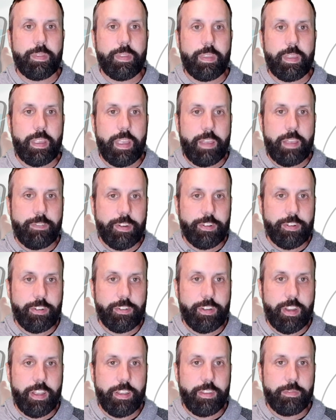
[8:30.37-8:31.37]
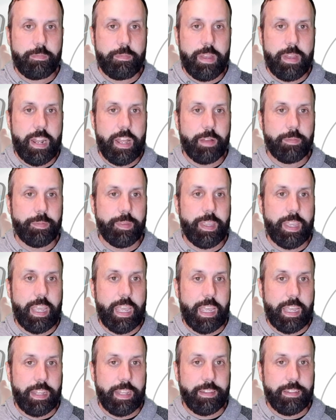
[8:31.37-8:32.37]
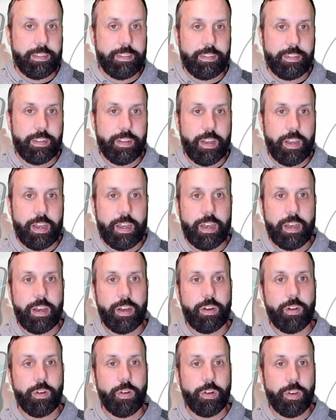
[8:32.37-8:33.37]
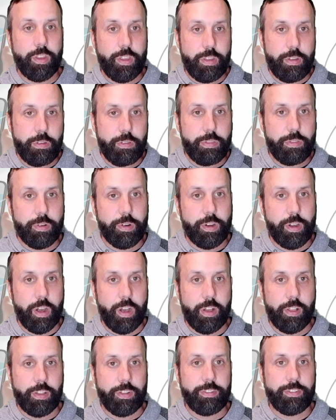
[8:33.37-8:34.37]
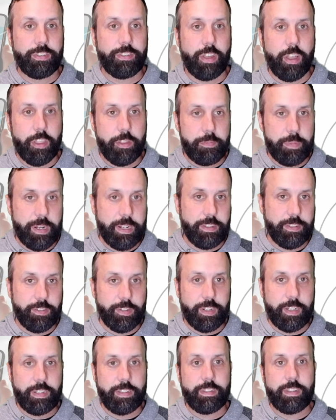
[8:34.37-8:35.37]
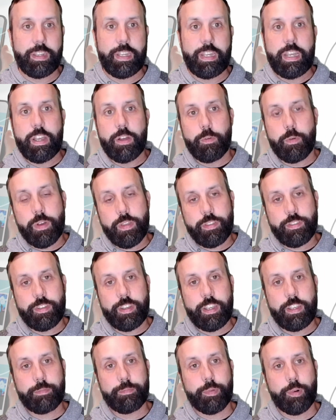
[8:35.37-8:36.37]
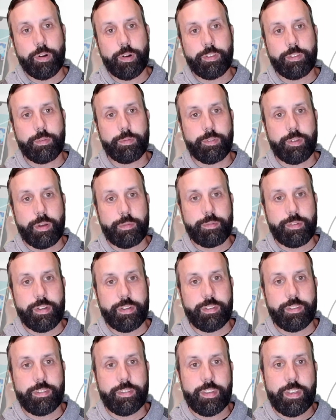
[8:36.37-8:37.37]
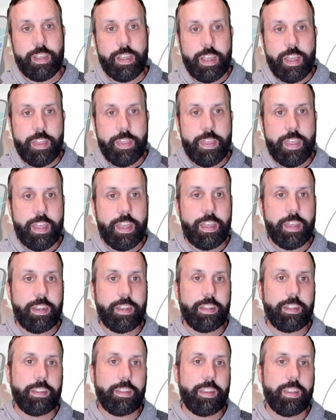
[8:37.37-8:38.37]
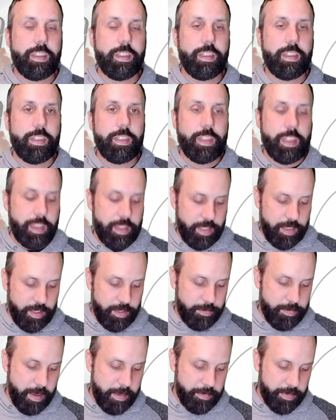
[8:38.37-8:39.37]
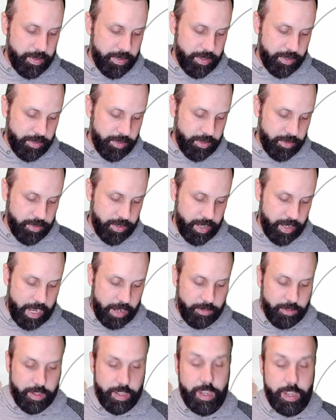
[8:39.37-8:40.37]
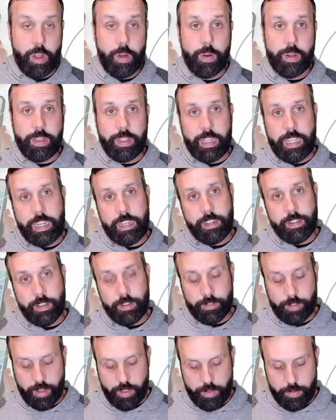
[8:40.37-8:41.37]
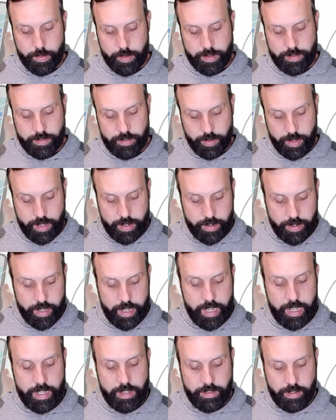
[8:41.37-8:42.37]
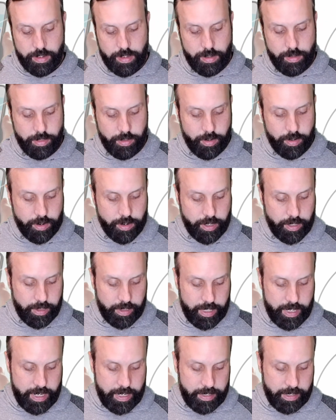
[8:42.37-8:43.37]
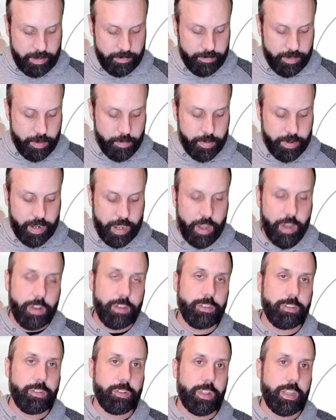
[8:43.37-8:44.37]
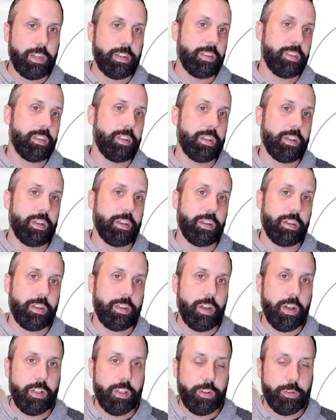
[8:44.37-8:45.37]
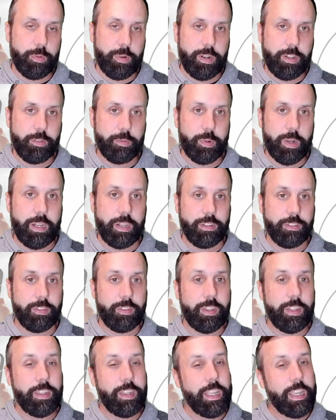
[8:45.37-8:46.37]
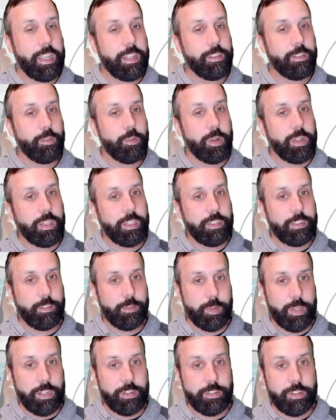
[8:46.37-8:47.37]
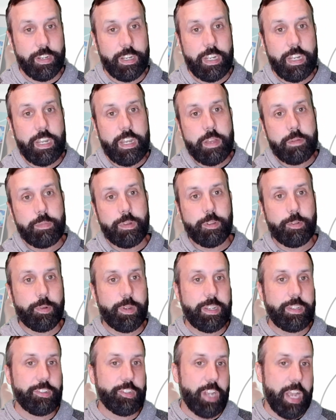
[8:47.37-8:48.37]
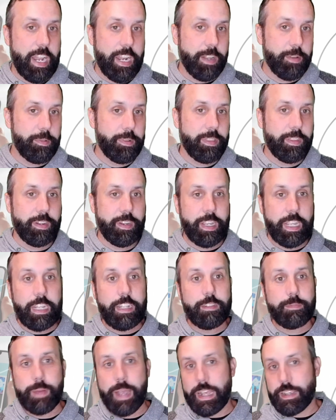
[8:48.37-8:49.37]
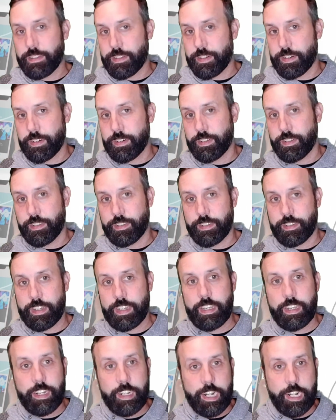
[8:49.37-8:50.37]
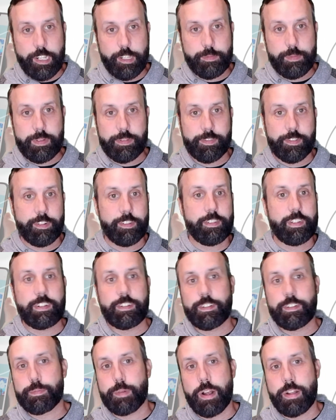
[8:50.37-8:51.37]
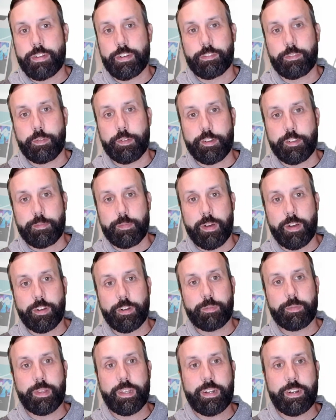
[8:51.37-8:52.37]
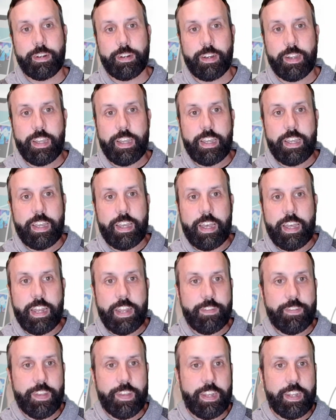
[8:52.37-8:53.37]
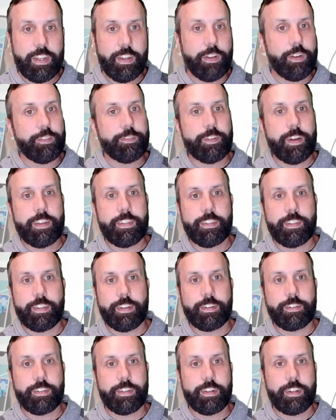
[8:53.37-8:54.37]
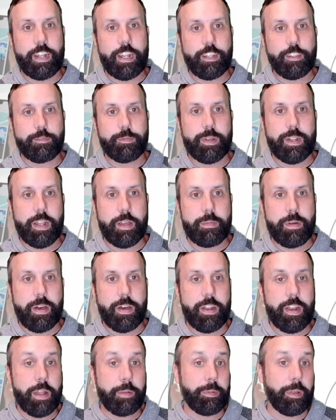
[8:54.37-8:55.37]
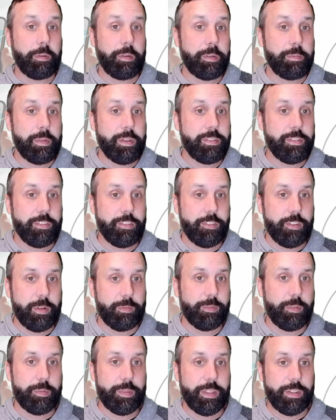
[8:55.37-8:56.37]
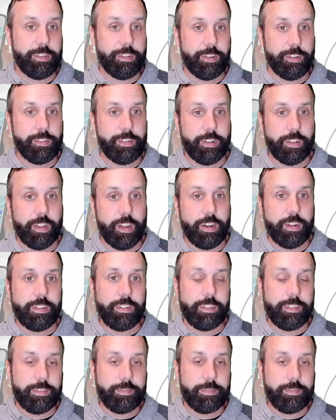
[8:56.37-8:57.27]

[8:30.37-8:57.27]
if your church has MinHub Kids or Youth or College, these other ministries with Sync and Portal subscriptions, then this member in the church can actually go and link to those other ones. So here, Kids and Youth are already linked if they want to also link to the College one as well. So then they can quickly switch between chatting with their kids pastor and seeing an announcement for a service project from their small group leader, and even getting notified that there's an announcement about an upcoming missions trip from the church at large.